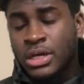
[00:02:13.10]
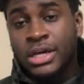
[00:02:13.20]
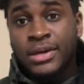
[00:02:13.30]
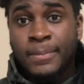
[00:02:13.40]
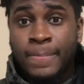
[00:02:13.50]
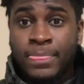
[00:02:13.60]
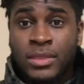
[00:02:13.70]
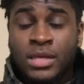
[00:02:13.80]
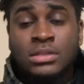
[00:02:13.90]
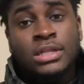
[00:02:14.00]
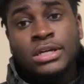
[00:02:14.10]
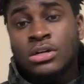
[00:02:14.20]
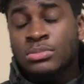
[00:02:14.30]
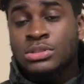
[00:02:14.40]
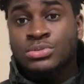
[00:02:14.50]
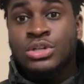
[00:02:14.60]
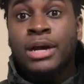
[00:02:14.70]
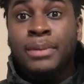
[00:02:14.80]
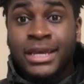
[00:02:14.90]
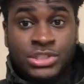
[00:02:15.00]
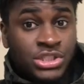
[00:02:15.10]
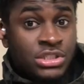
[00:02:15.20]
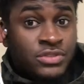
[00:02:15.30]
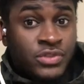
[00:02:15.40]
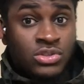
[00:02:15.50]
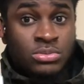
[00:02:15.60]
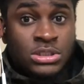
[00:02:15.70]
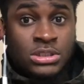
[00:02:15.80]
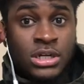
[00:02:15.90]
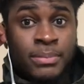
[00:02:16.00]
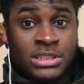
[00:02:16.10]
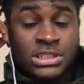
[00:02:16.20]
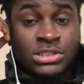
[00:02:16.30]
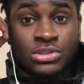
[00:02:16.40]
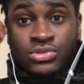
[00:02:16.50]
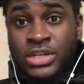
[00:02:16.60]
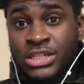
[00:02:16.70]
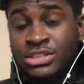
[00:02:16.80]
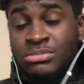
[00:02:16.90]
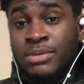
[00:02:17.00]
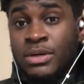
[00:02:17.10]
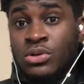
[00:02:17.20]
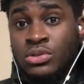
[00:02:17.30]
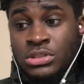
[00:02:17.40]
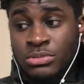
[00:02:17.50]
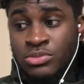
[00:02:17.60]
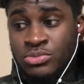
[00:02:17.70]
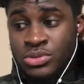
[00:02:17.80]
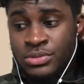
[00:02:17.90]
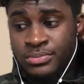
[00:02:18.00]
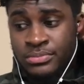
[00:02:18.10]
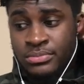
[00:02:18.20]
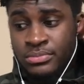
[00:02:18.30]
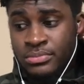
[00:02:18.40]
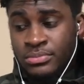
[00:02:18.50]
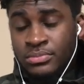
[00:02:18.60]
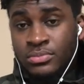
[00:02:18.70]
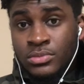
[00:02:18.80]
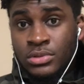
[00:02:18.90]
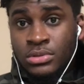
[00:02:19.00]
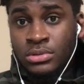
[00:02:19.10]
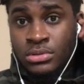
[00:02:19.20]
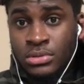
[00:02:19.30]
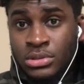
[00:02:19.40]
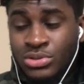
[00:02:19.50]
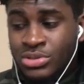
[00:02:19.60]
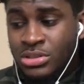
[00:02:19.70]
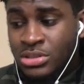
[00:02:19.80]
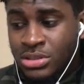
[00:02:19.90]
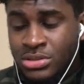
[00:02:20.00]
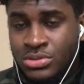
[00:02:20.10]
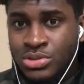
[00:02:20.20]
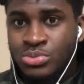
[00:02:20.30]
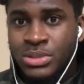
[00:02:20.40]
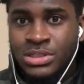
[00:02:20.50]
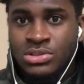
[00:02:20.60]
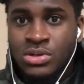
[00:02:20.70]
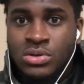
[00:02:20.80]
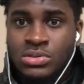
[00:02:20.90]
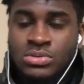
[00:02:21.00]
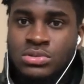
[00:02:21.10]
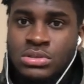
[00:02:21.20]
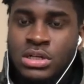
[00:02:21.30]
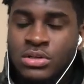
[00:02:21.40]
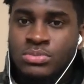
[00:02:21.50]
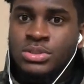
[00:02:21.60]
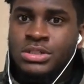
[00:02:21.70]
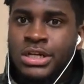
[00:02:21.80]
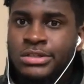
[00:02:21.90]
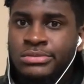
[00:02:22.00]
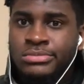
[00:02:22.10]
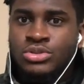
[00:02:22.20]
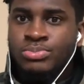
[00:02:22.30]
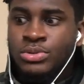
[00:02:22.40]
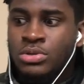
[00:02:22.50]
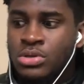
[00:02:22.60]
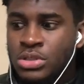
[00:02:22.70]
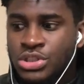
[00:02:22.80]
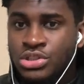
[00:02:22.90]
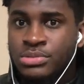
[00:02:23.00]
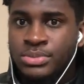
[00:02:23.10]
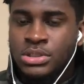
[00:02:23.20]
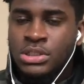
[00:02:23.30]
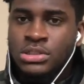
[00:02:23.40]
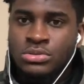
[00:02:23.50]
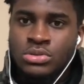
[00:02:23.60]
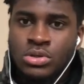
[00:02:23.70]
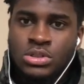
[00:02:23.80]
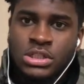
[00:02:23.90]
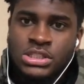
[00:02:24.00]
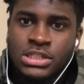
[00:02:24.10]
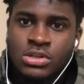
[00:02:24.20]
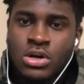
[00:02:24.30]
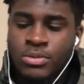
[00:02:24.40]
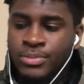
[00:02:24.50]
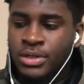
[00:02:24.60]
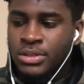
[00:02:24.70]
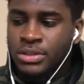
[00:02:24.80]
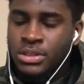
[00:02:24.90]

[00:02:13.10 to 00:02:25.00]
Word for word: hey, like, comment, subscribe, and share this video, man. I'm about to get to this reaction. I'm not about to hold this up no more. It's only a two minute song, so it's not gonna be like super long. It shouldn't be, you know, unless I talk, but.